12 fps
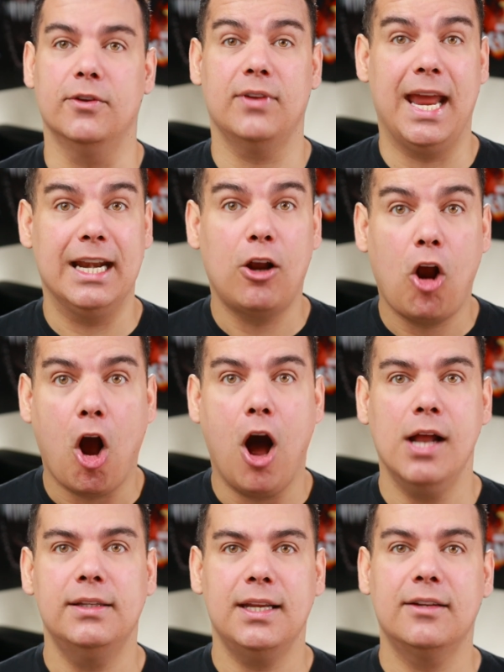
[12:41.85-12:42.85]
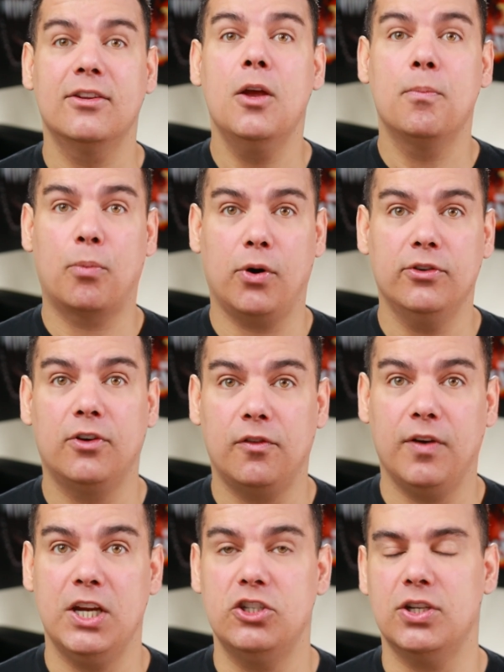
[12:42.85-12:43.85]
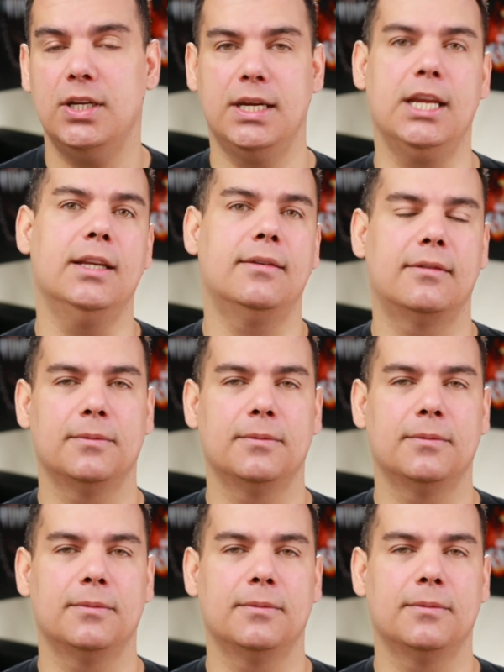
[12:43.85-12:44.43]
and context preservation needs.